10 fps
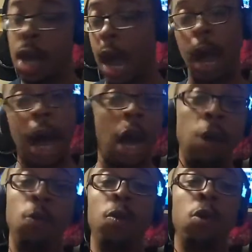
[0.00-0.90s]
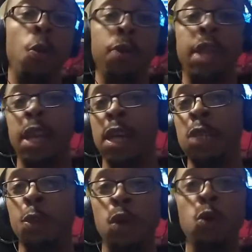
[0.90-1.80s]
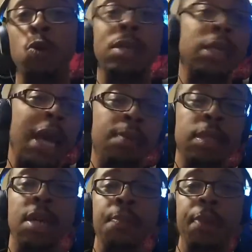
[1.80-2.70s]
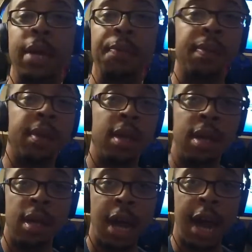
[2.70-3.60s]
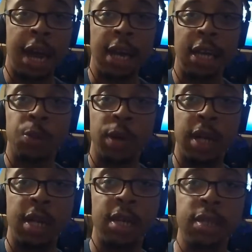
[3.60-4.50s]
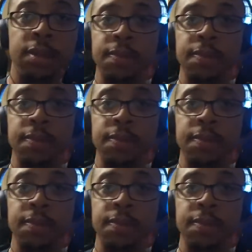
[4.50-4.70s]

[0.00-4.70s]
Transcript: I, I don't know what the deal is with Google and Samsung, but hey, it is what it is.